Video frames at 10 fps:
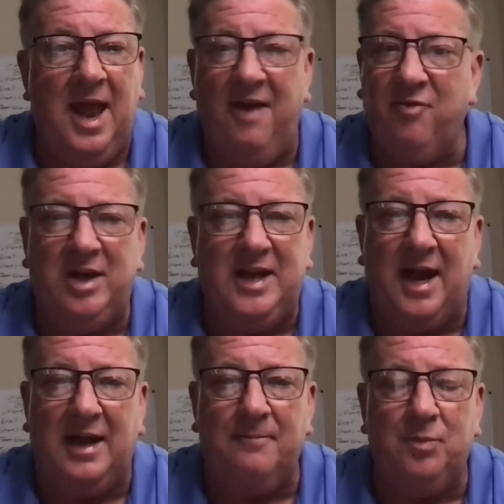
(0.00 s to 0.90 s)
every
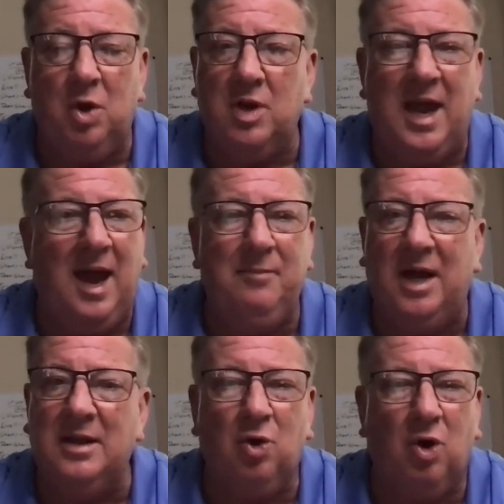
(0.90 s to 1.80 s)
day, okay, I'm
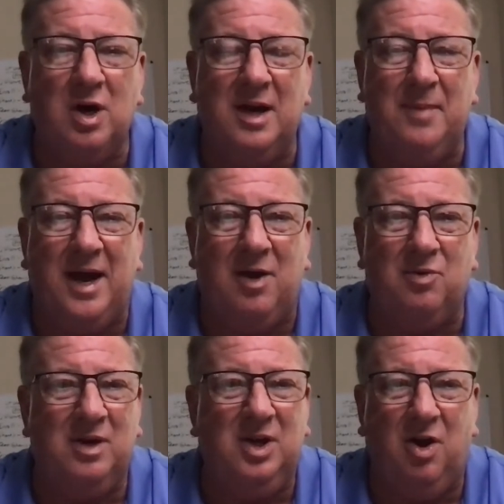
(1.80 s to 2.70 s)
not talking
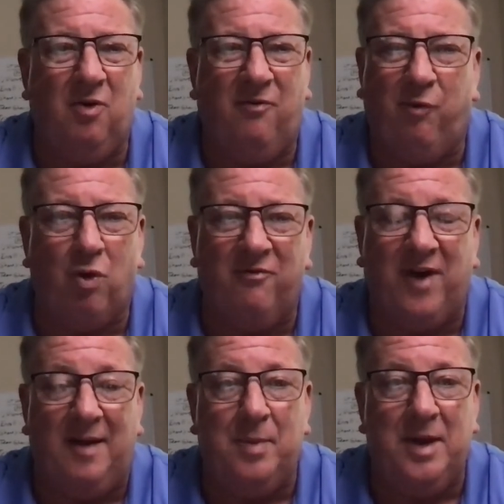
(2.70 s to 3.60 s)
about, 4 or
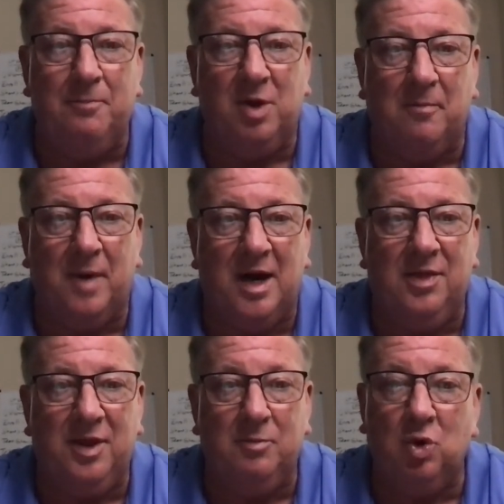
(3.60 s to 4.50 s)
5 people a
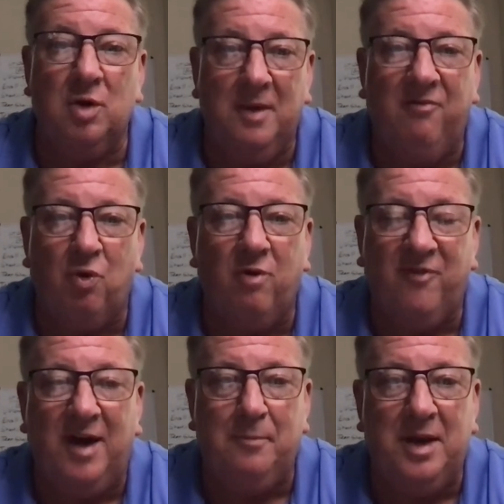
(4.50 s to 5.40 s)
month, I'm talking about 4 or
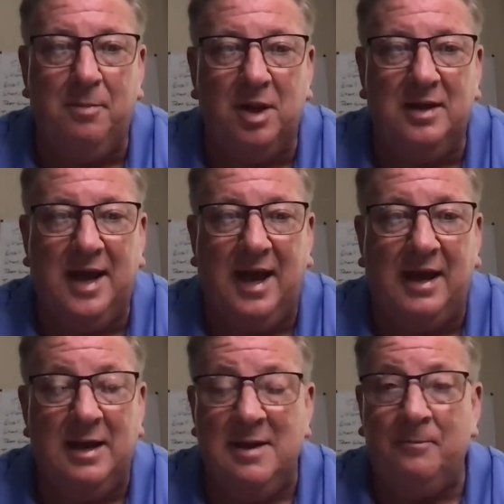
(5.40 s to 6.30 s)
5 people a day,